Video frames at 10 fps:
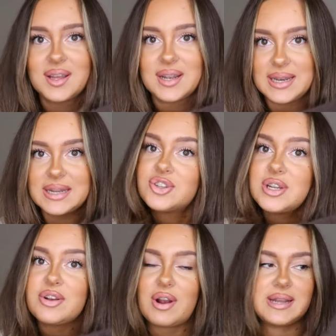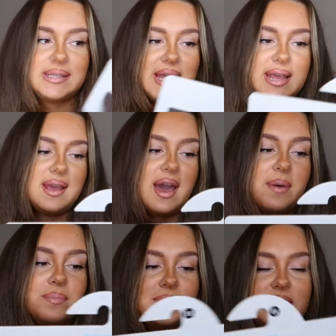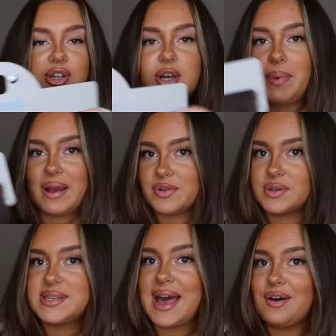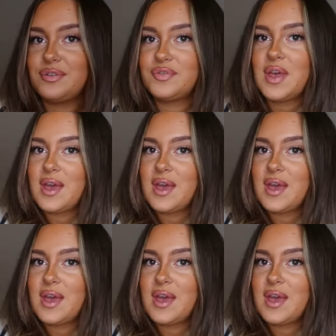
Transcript: literally crazy. Literally could buy for yourself.